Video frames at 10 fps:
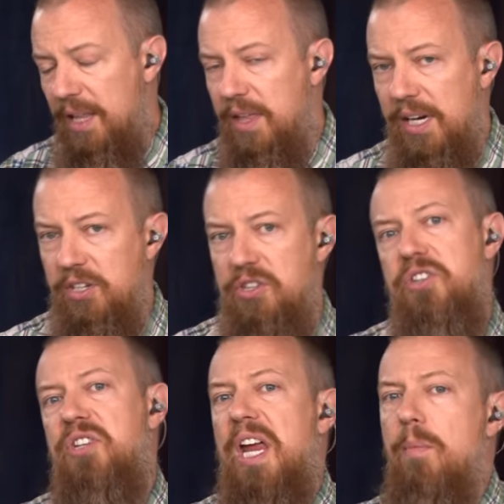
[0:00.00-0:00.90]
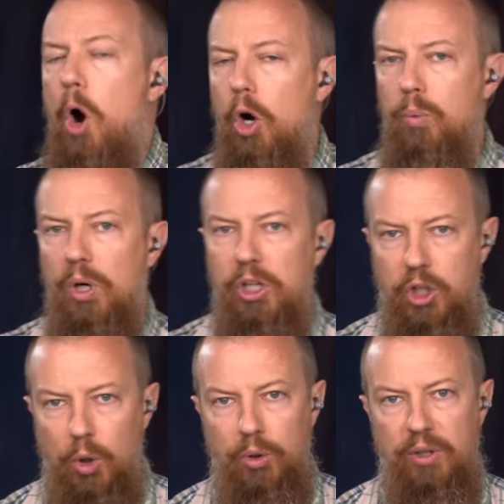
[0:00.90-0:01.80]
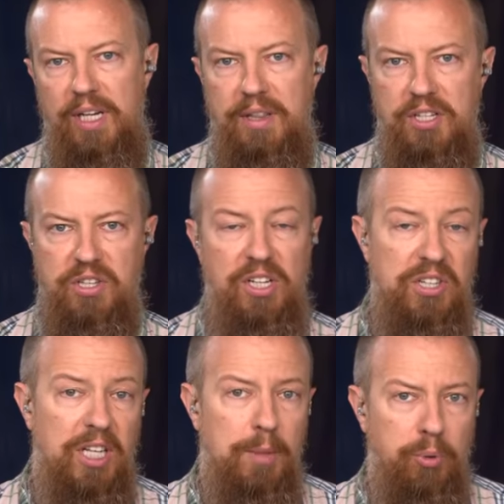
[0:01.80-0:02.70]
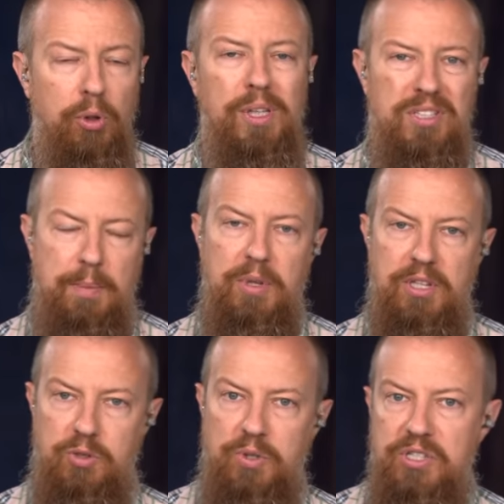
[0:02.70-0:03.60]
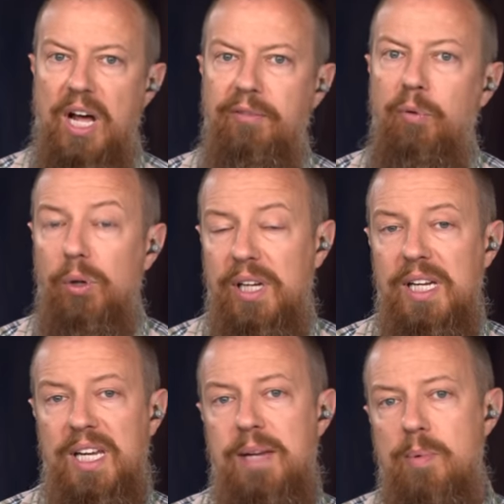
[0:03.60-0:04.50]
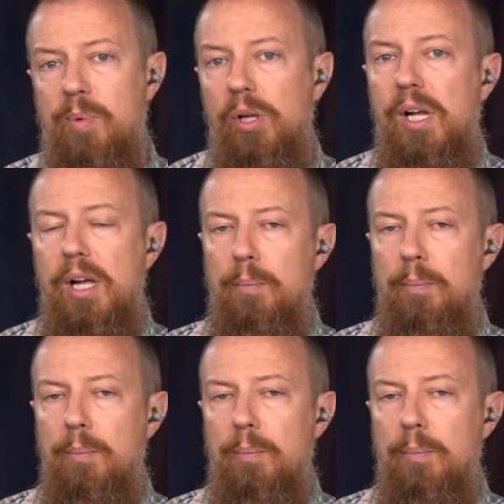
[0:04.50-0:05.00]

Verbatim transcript: that it is the same hardware encoder in this that is in the Pearl, except that this one's not 4K capable,